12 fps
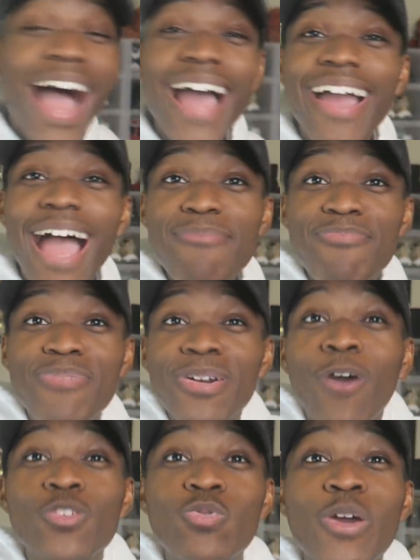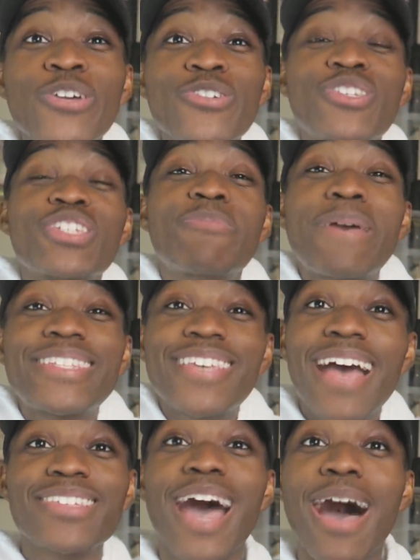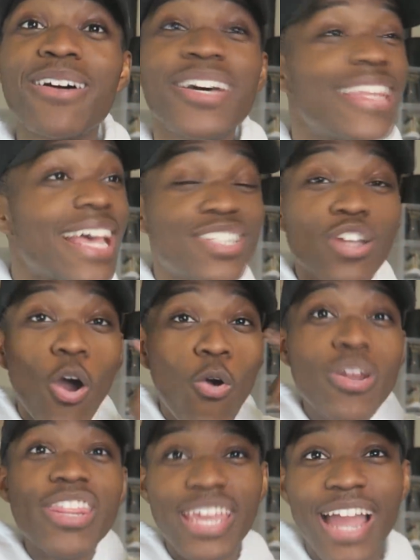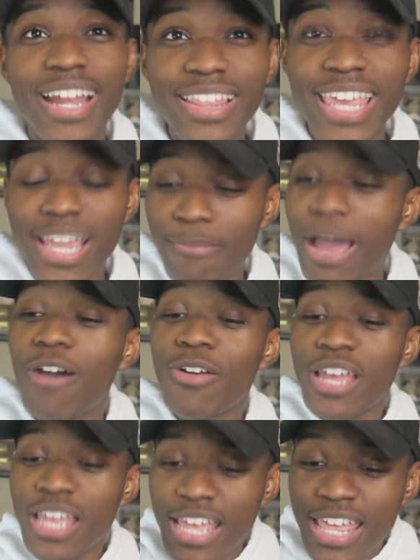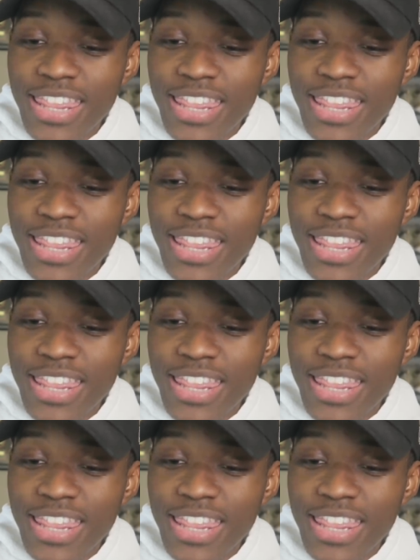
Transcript: I, I put on Twitter, suspend Zaza. That's the only thing I could think about.